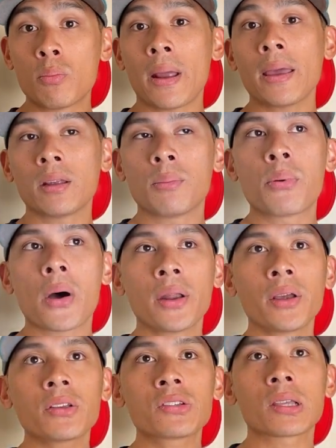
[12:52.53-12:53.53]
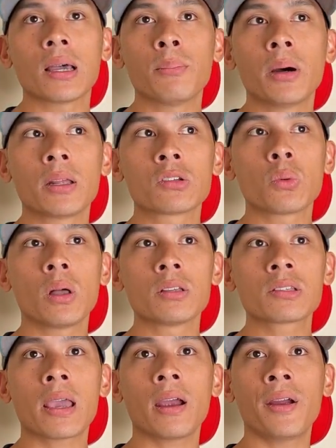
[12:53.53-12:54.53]
branded products, but as well as
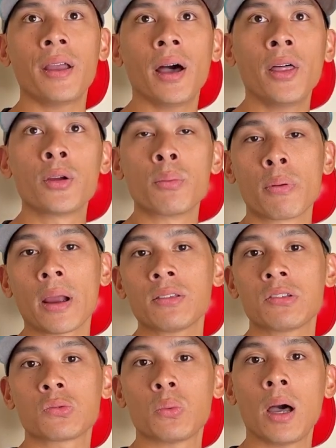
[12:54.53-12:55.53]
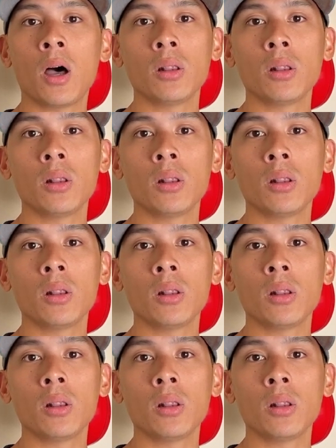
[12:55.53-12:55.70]
carry other brands as well,